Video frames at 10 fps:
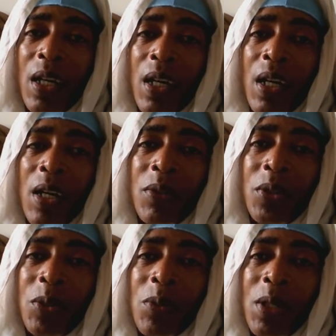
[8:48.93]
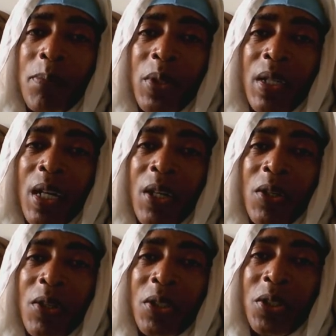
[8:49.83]
or you will bring a
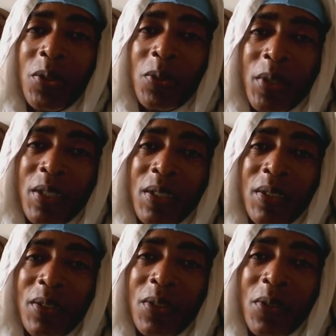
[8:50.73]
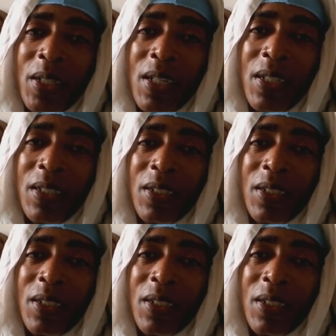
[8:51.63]
curse to it okay